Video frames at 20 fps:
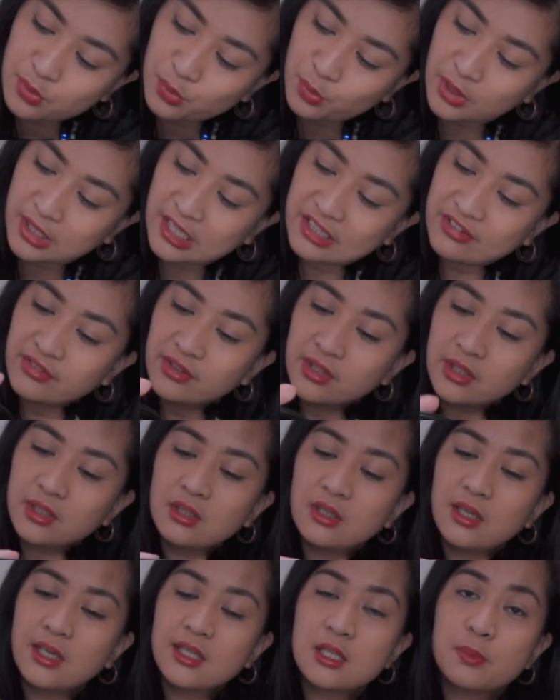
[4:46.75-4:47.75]
whatever.
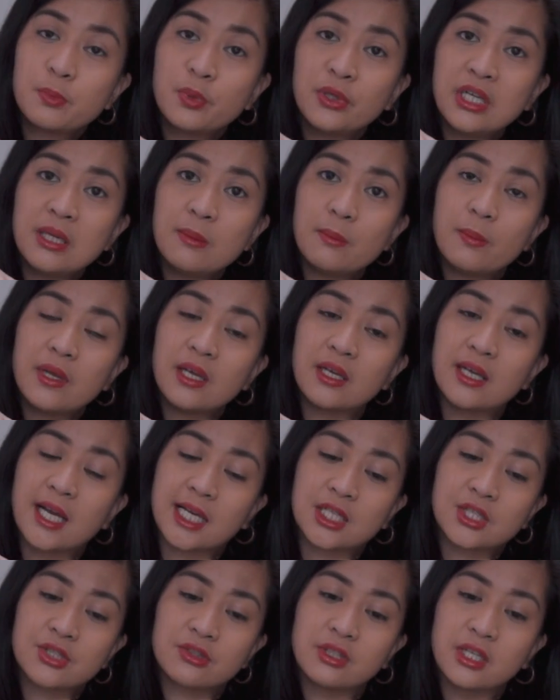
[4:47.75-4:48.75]
It's pretty big
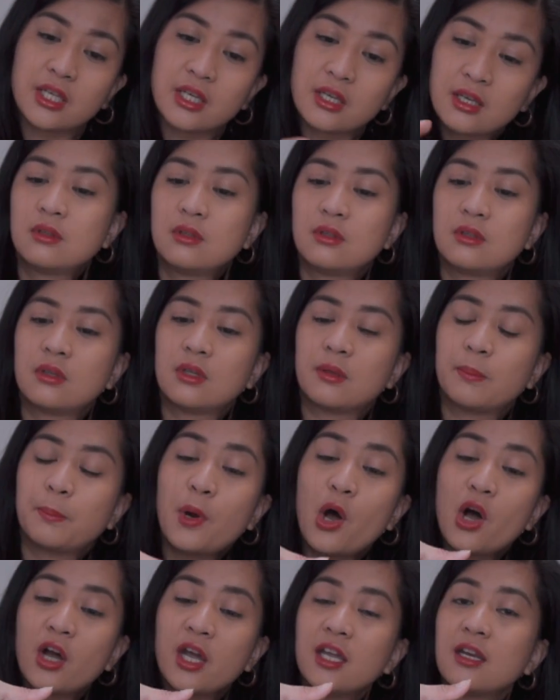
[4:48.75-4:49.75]
actually. The
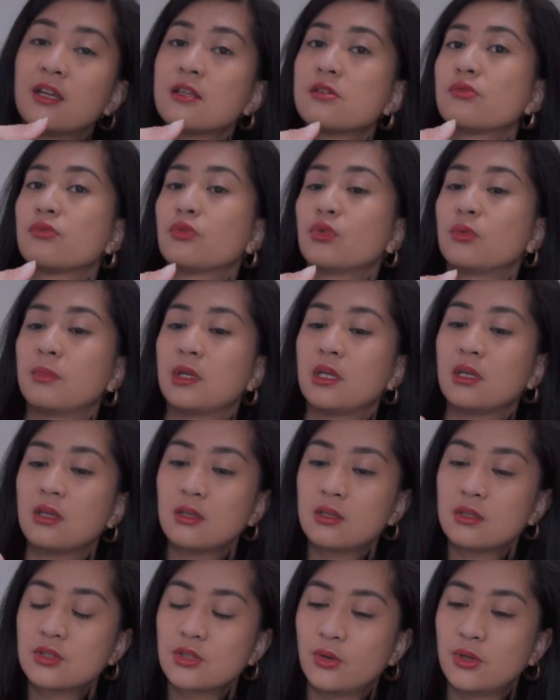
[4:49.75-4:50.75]
pocket is
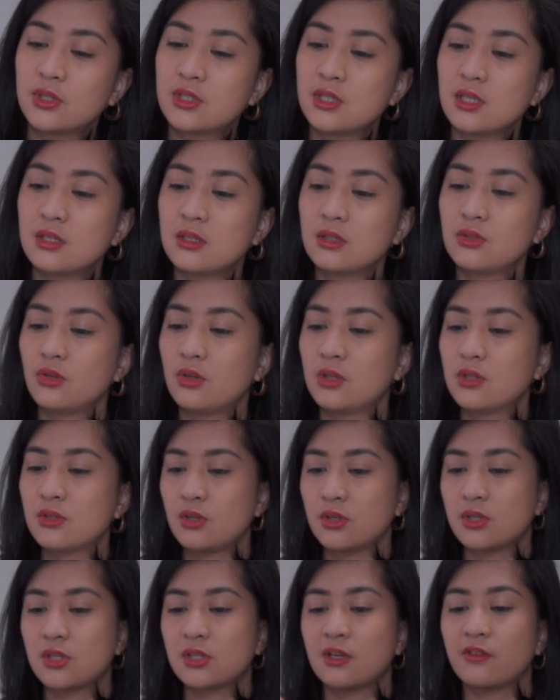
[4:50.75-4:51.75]
roomy, so it's easy to
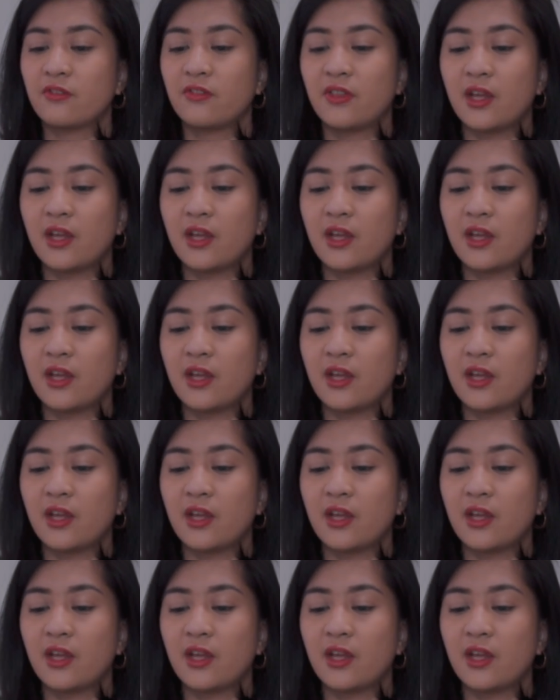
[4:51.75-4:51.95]
insert stuff